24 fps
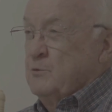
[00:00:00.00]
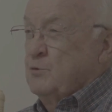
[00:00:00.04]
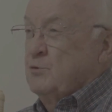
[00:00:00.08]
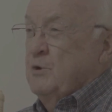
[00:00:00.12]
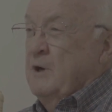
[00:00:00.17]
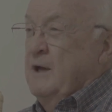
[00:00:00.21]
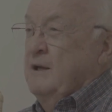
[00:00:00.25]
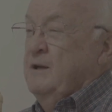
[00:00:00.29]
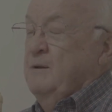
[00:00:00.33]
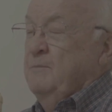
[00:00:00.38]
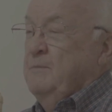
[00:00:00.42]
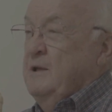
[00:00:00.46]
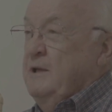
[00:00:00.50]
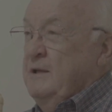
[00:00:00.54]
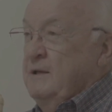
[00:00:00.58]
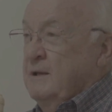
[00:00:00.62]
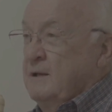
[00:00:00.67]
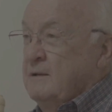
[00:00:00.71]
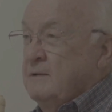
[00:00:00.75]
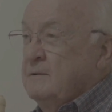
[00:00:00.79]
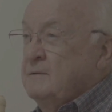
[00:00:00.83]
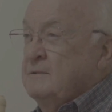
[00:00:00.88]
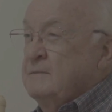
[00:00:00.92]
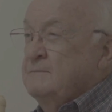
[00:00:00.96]
trying to be
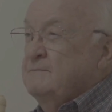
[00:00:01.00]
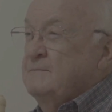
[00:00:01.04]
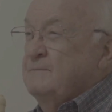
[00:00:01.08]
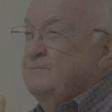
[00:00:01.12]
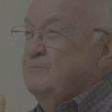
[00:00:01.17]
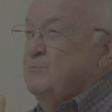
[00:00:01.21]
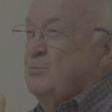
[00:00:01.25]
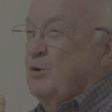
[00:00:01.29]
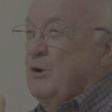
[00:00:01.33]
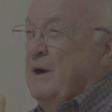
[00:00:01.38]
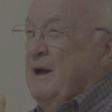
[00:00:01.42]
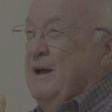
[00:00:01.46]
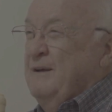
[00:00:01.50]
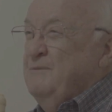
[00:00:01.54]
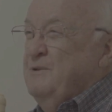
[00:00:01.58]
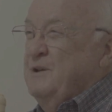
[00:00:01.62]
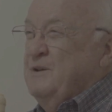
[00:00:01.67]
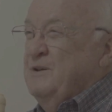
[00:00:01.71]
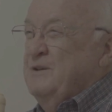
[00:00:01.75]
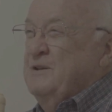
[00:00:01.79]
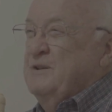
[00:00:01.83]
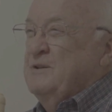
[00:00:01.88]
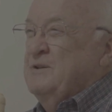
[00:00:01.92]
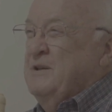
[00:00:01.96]
a
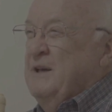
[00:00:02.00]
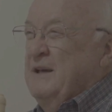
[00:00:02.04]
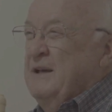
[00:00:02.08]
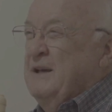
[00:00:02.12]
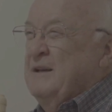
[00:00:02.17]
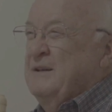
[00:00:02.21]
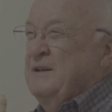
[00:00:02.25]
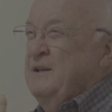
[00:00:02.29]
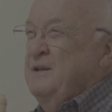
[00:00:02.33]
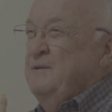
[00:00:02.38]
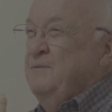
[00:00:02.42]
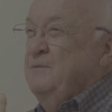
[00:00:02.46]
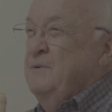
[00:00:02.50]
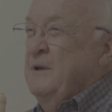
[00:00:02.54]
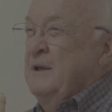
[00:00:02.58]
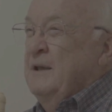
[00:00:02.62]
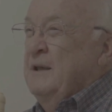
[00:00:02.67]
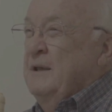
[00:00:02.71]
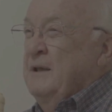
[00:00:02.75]
private detective.